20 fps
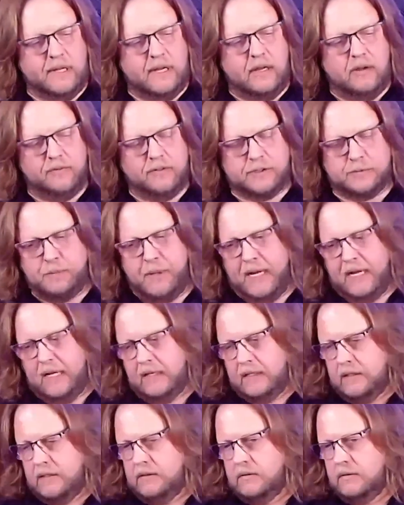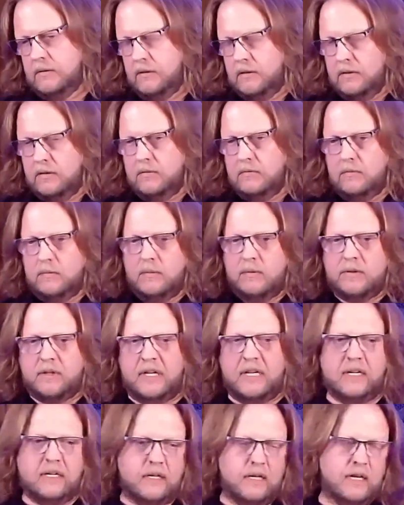Elvis band
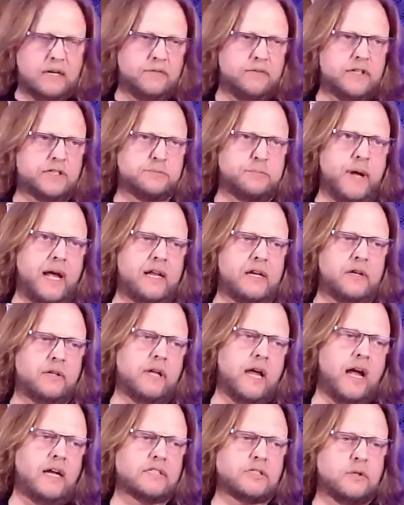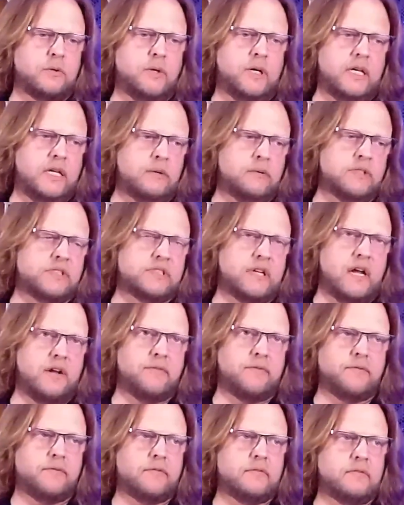thing kind of disbanded, guys quit, and we just kind
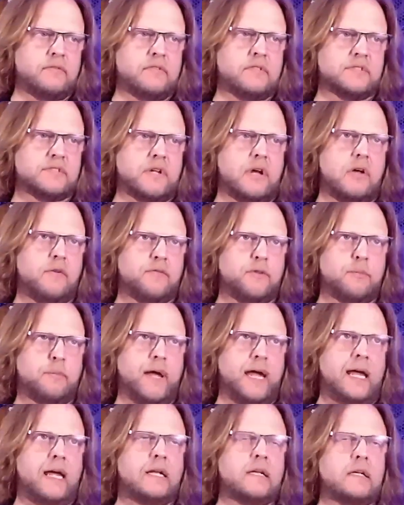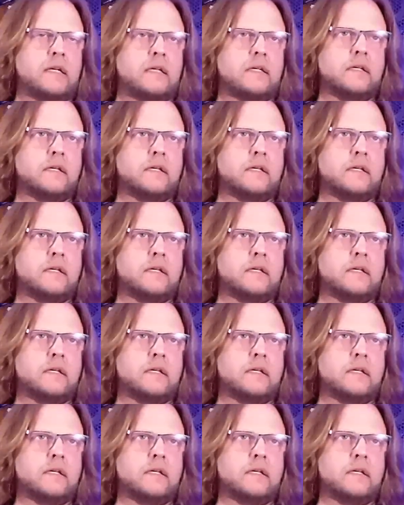of dissolved the band.